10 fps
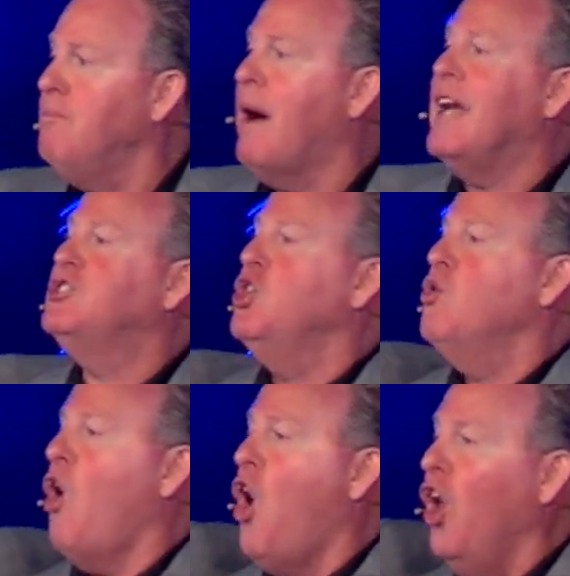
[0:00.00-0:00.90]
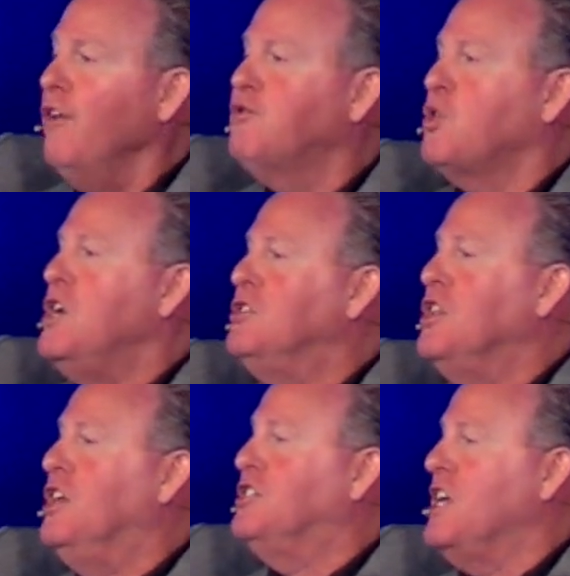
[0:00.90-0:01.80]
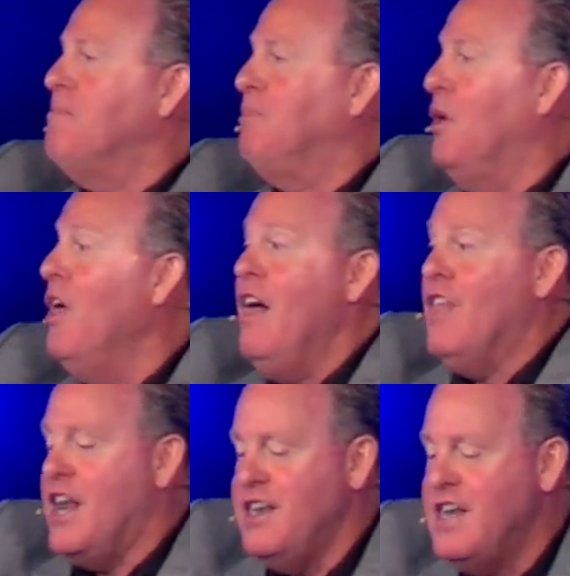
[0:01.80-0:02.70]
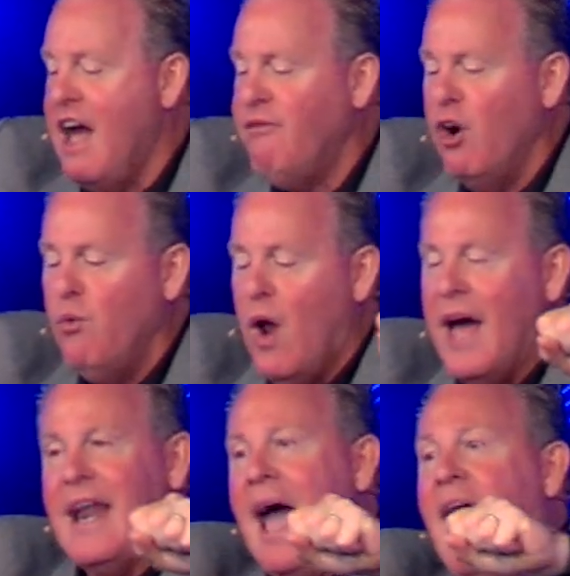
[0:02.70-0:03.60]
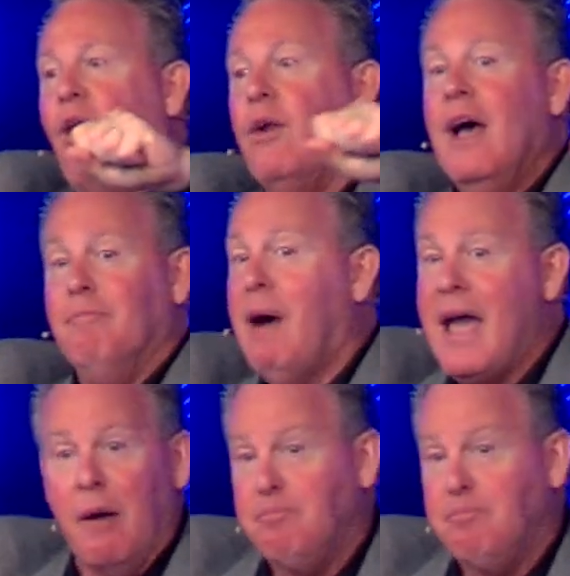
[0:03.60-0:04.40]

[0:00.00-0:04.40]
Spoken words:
by two olive trees in the temple that never run out, by a